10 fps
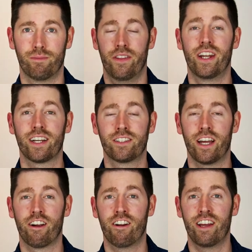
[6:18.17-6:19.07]
The next
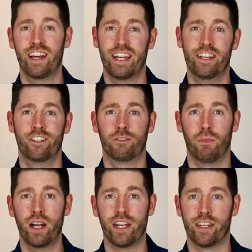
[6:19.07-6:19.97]
area is
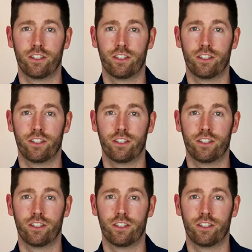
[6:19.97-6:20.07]
money.